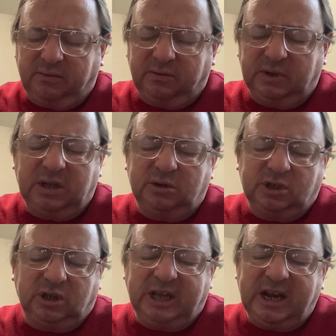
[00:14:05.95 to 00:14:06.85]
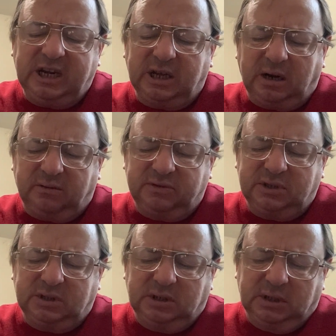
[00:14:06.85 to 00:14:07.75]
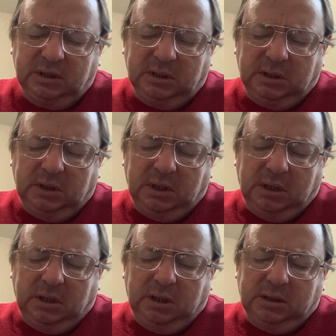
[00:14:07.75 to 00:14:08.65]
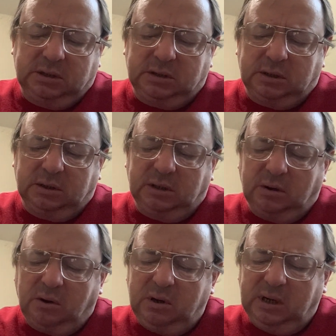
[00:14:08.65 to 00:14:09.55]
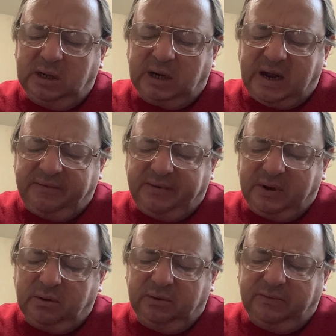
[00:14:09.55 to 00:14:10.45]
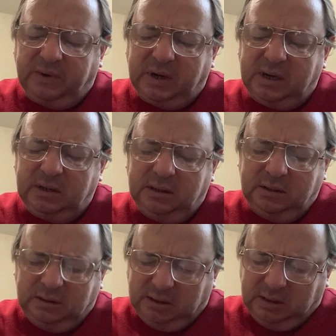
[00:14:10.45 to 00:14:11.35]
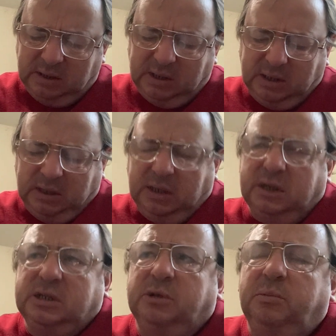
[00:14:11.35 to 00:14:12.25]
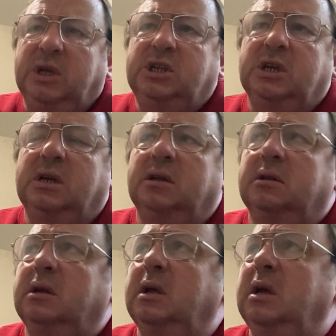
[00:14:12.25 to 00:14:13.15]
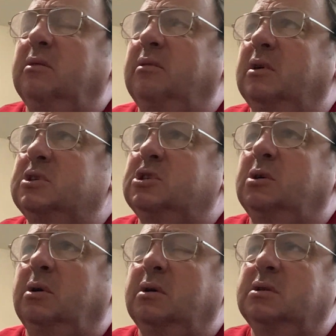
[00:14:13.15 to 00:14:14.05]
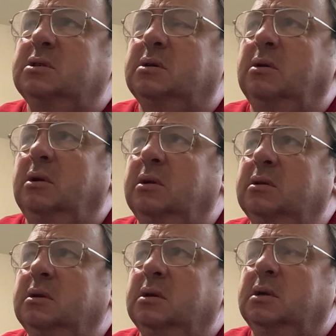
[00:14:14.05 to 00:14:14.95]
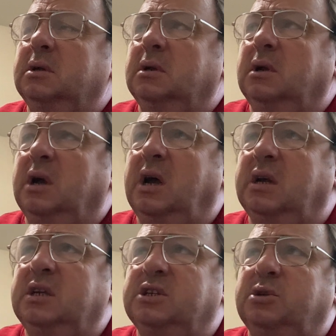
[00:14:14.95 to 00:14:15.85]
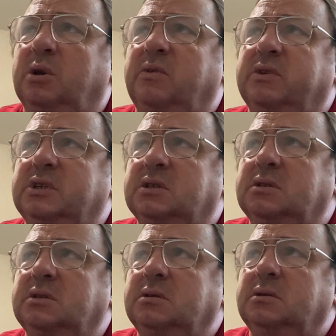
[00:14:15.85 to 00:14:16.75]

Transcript: They don't sell any Grafs. So the only Graf I could find is in Michigan. They have a store, it's called Hockey Services.